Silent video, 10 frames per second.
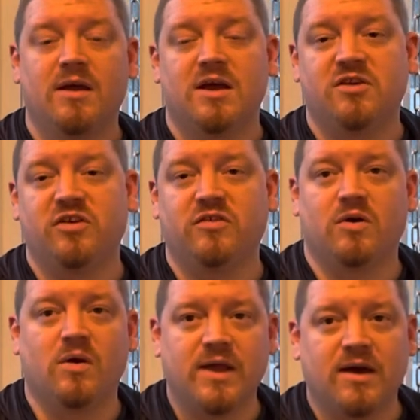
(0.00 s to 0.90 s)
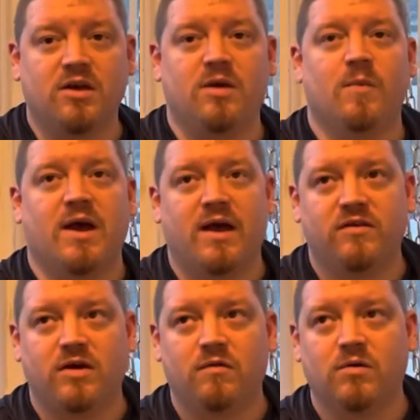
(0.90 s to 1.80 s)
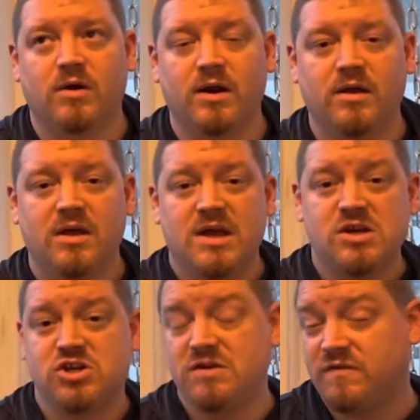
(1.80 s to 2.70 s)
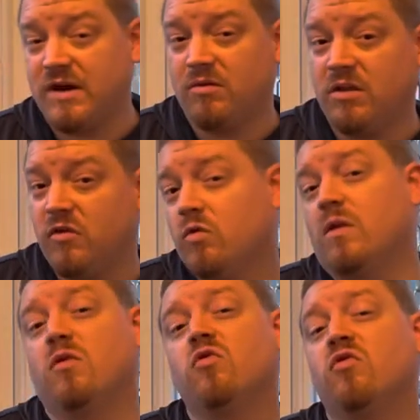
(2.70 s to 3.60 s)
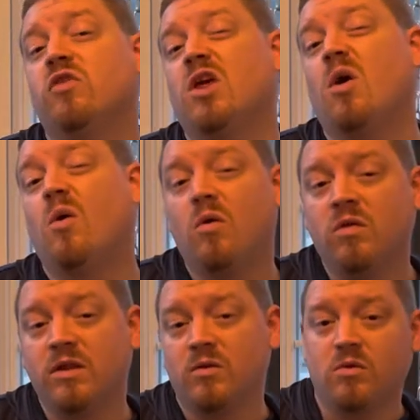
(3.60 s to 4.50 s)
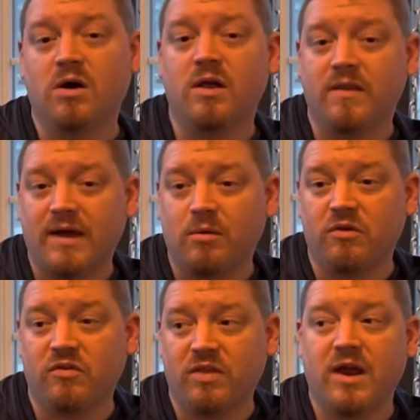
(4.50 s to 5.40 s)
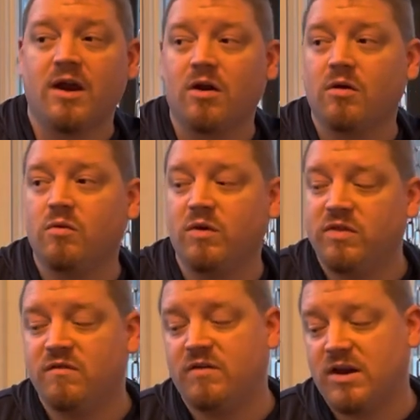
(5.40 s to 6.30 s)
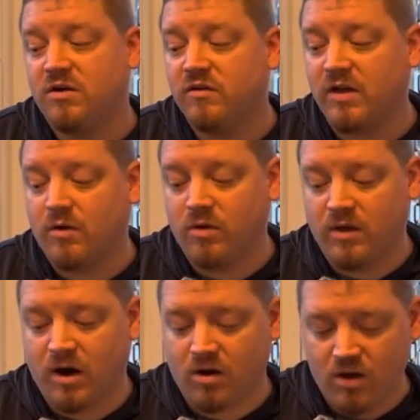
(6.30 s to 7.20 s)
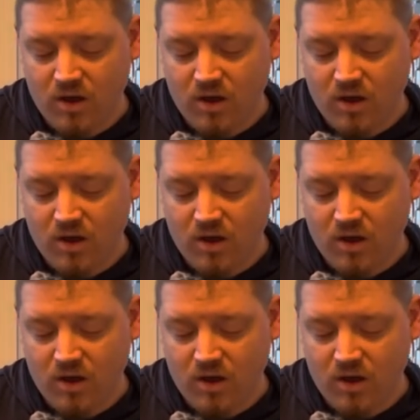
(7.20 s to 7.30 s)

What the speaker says: And she's like, "Okay, I'll keep my eyes out for it." She found this one. This was the only one that was there with the vendors that were there.